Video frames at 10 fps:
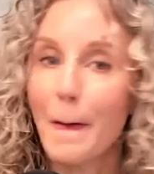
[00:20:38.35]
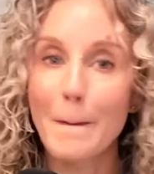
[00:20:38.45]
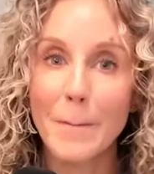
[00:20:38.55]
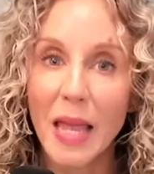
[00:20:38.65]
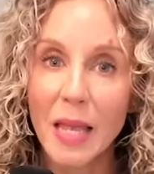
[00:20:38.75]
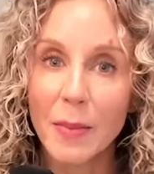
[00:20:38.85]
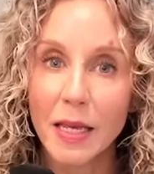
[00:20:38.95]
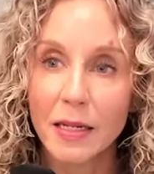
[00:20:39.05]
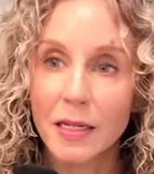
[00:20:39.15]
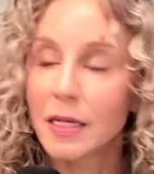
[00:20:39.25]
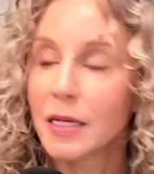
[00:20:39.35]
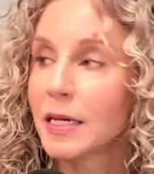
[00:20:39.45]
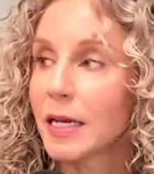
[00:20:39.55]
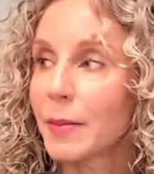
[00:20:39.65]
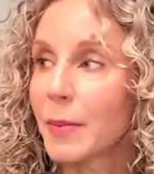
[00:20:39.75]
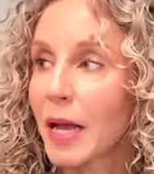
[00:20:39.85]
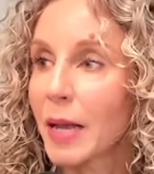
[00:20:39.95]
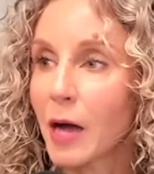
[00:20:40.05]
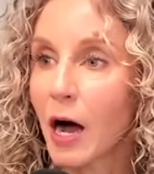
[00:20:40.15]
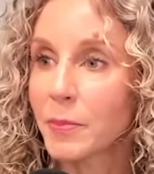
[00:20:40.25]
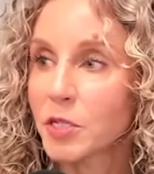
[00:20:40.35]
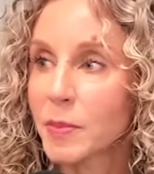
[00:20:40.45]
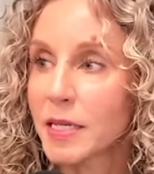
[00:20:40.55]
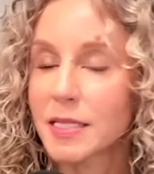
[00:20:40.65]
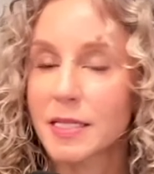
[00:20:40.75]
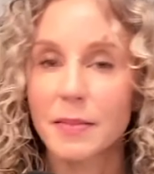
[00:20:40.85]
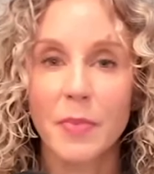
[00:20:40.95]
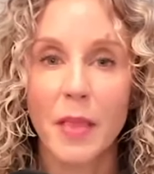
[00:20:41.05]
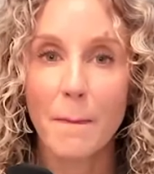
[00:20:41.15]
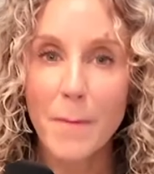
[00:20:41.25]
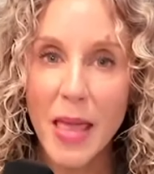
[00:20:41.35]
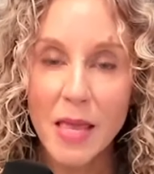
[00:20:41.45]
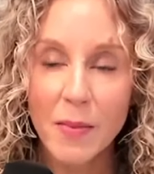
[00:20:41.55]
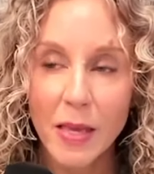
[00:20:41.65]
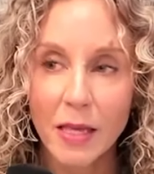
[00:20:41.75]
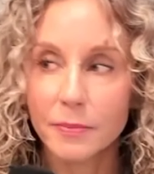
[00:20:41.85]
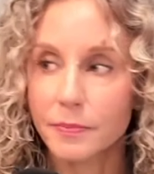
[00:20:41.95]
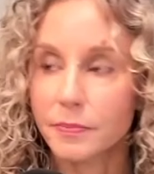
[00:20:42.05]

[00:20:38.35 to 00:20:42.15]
Maybe. Am I an optimist? Maybe.